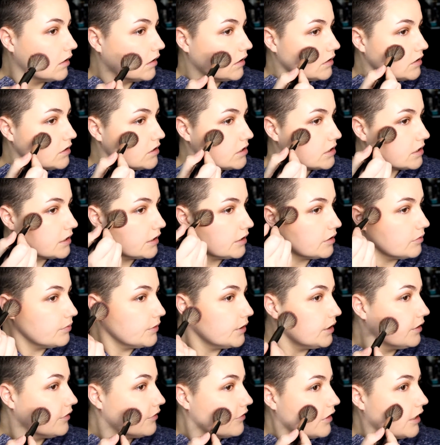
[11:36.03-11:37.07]
I just kind of
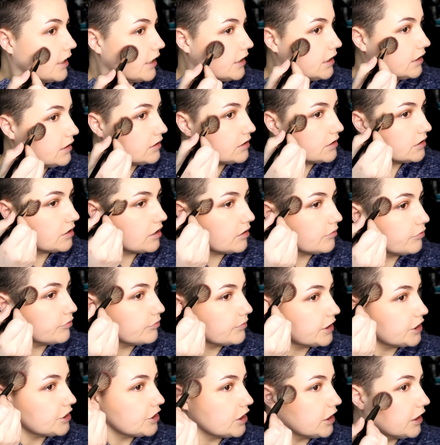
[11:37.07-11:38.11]
put it right at the top of
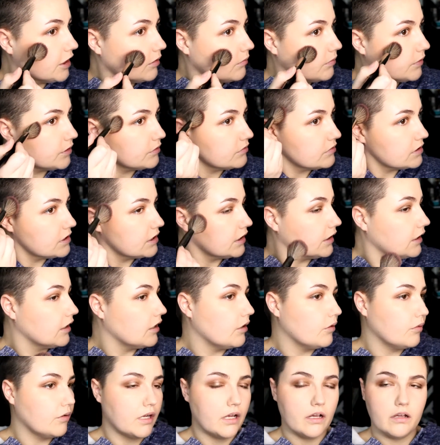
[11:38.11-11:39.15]
my cheekbones and
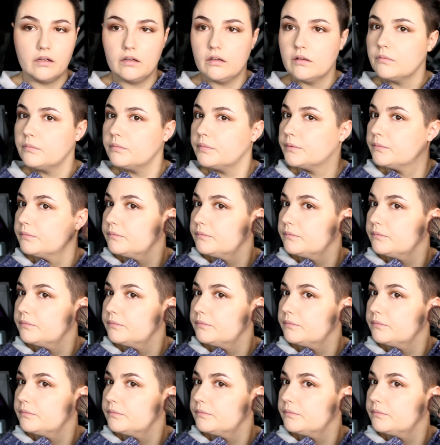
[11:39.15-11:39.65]
go up.